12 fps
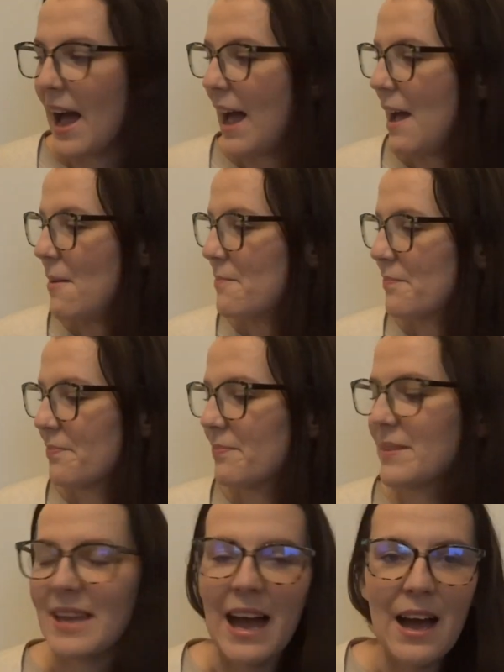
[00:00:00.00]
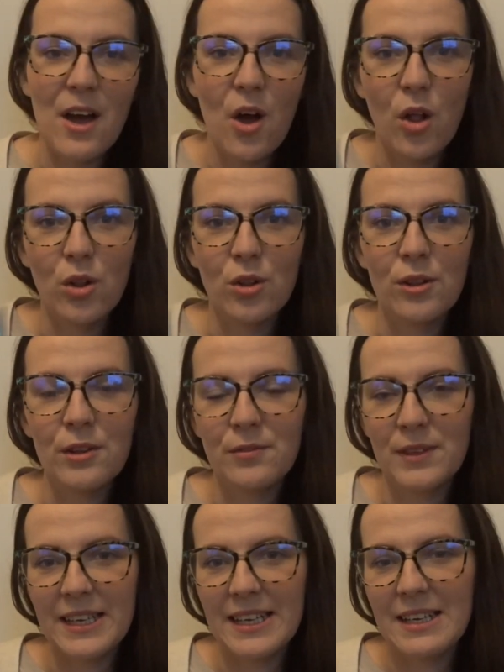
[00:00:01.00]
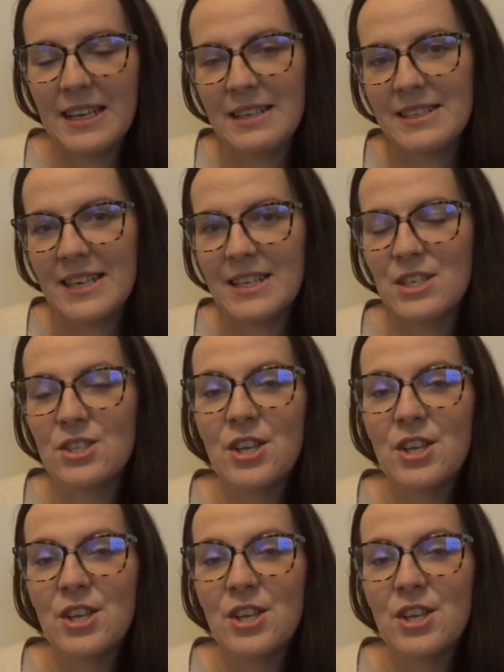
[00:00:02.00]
Yeah, lovely indeed.